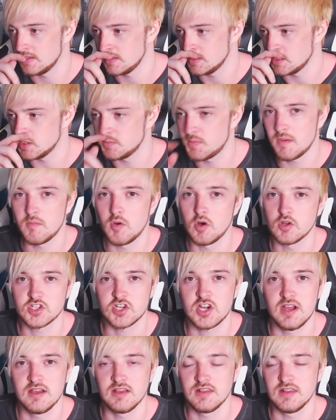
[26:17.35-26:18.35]
she's a bit more
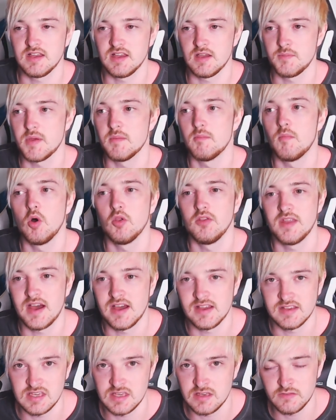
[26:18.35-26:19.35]
childlike, a bit more
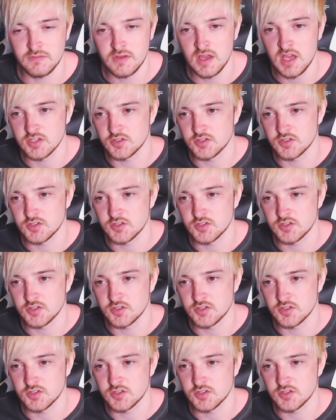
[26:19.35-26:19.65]
naive.